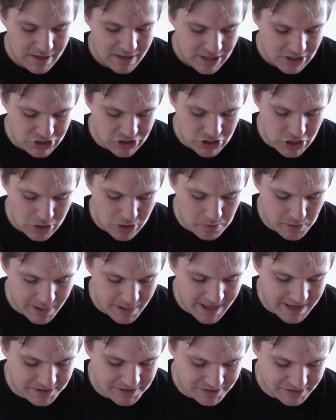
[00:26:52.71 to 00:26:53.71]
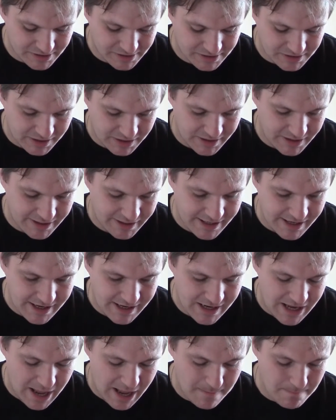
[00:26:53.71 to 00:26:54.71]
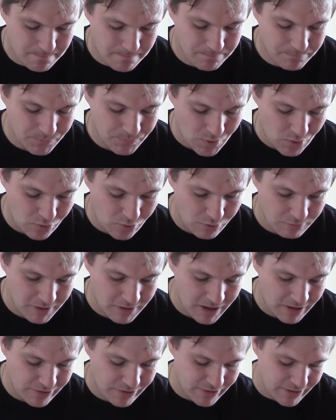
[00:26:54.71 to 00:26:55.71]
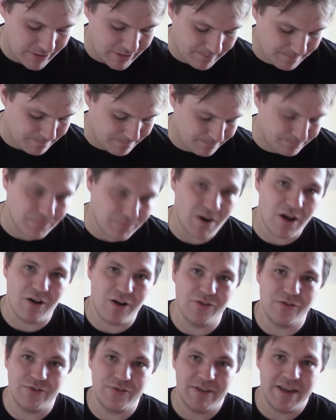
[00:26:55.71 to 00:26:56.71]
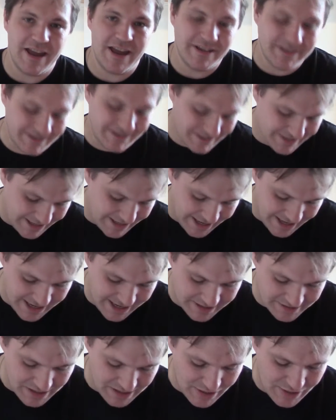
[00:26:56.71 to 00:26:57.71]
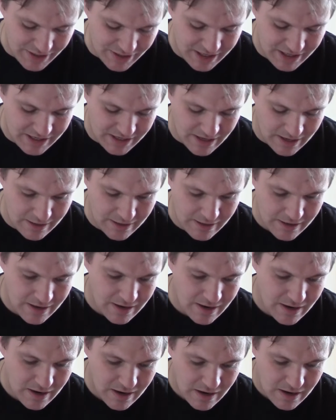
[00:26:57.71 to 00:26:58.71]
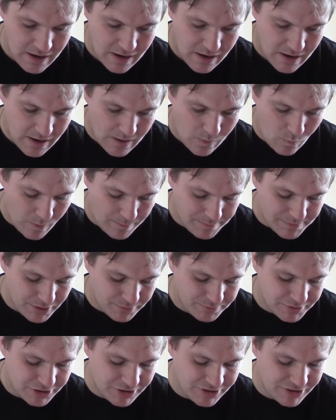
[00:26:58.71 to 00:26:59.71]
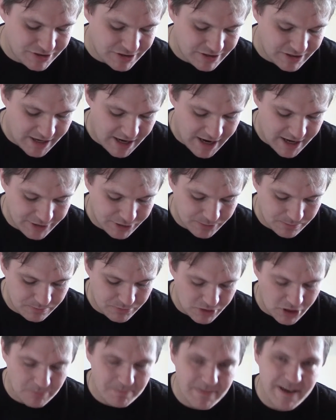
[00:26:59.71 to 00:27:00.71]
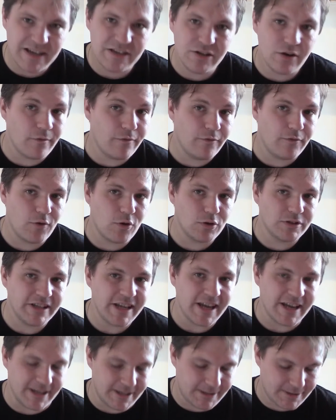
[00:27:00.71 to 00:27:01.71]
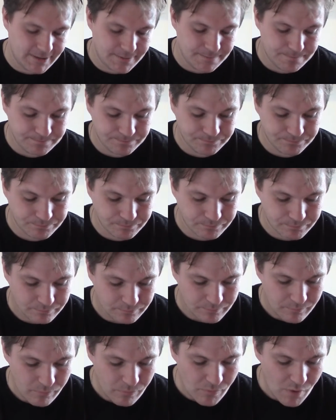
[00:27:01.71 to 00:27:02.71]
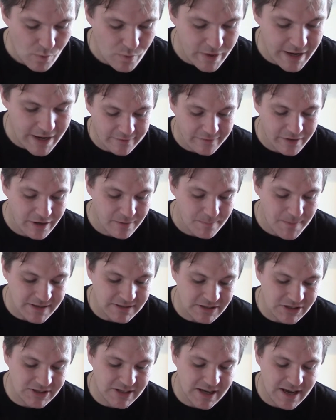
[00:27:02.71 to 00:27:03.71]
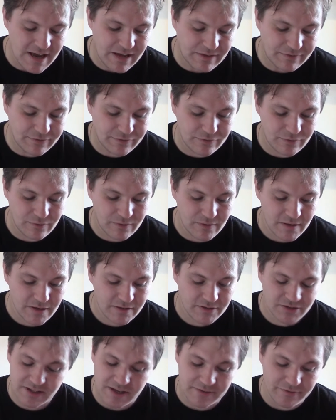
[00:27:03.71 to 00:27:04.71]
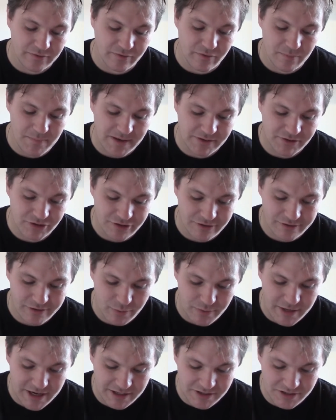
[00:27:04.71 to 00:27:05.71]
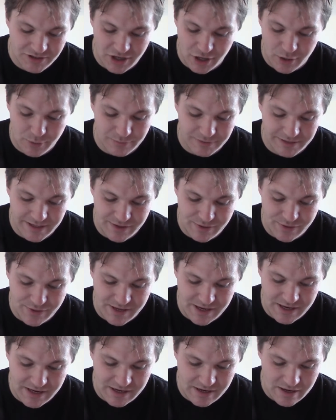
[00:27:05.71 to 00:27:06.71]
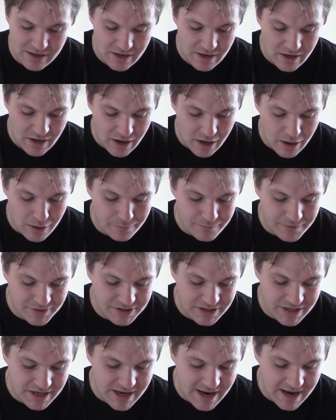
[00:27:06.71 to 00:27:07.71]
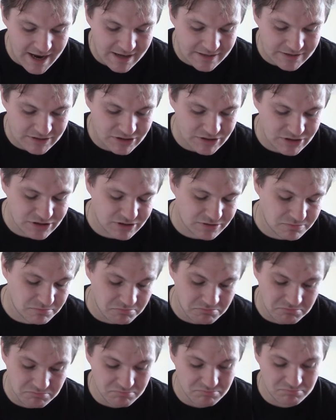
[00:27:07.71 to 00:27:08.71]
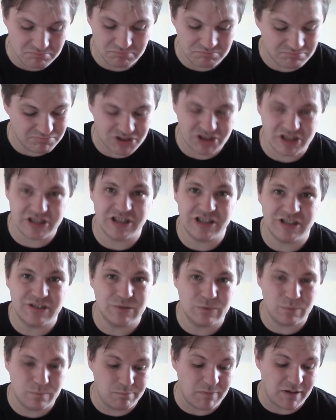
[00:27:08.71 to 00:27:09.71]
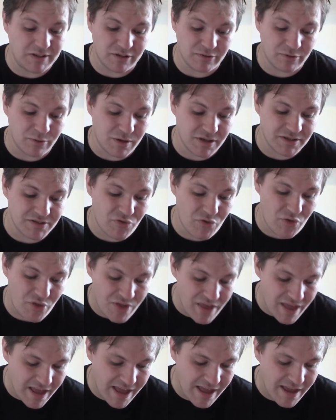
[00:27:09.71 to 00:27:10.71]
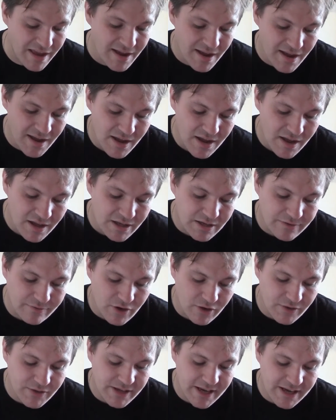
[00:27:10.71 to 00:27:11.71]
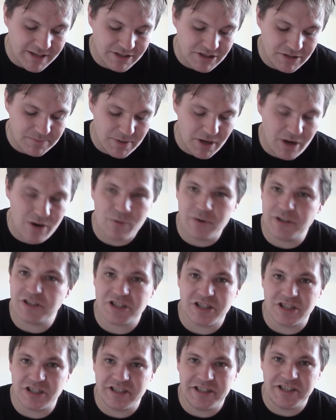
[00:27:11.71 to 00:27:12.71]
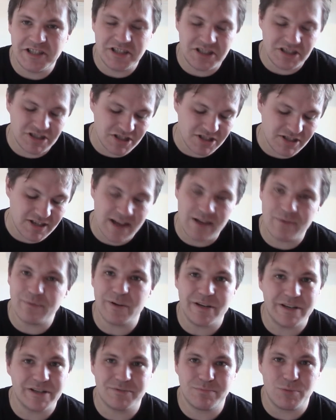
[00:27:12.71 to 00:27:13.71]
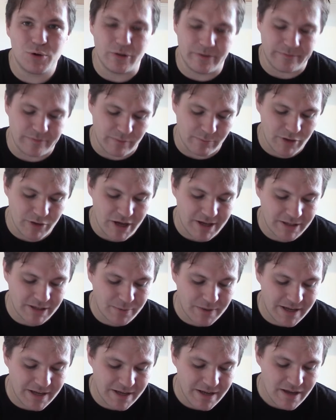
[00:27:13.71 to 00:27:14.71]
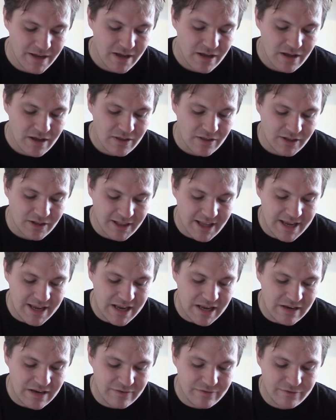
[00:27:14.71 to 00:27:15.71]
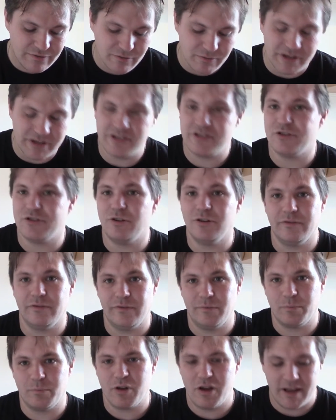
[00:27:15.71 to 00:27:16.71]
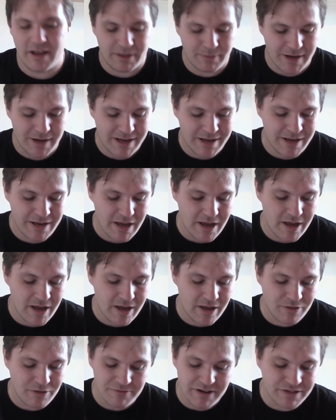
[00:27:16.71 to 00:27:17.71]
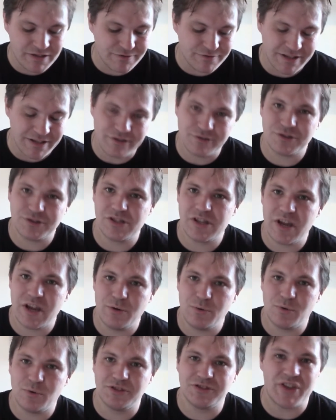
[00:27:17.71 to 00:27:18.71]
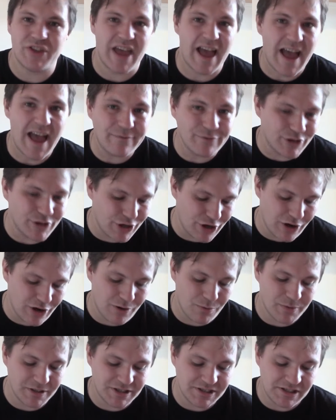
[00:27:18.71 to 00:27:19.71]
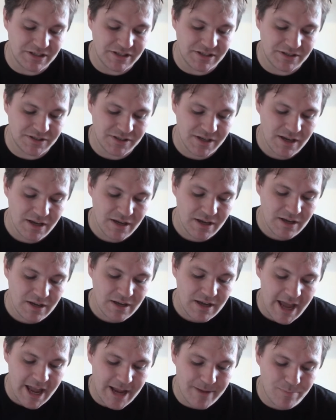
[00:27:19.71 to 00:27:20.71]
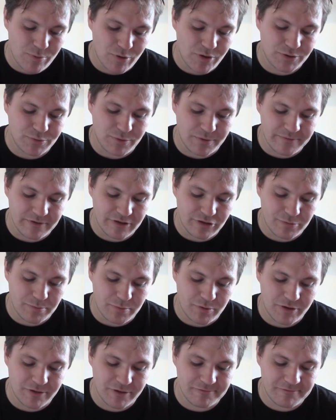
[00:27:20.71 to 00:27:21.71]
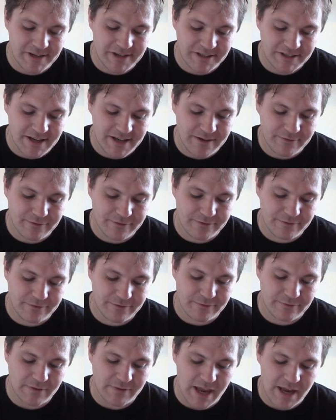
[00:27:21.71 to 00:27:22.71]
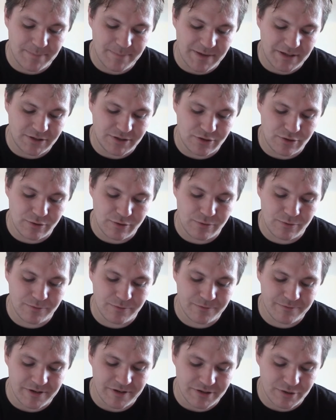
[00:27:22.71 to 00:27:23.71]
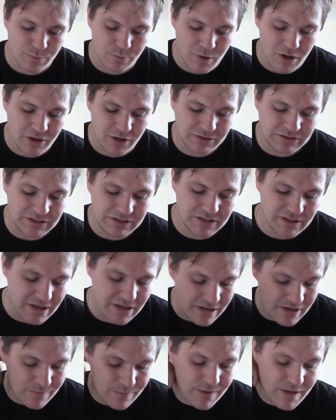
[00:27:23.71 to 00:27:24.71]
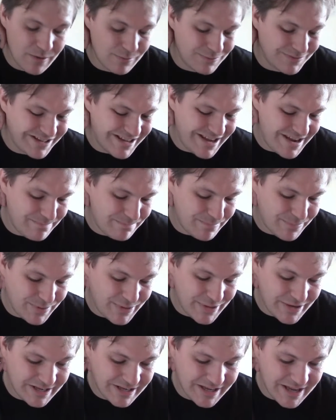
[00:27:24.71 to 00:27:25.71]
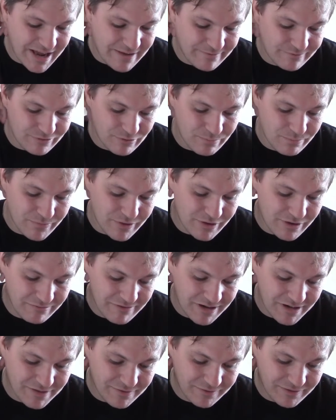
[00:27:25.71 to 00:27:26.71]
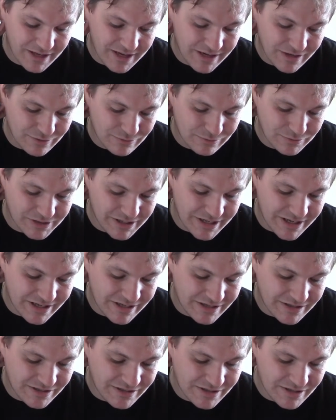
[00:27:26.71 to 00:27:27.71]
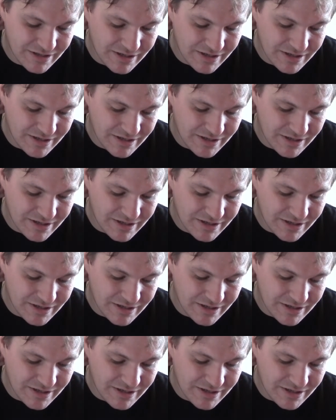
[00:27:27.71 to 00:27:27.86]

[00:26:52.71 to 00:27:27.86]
So lastly, or rather on the end, is the weapon options and items on page 48. We command staff of command, which only the overseer has, so I don't know what's there. You've got the energy bow, which Kalishis can have, which all of them got anyway. The glaive, which all of them got anyway. The razor flails are the only ones they haven't got, which is 8 points, 1 victory point, range F, AP 2, frenzy 1. The only thing you're getting from the razor flails is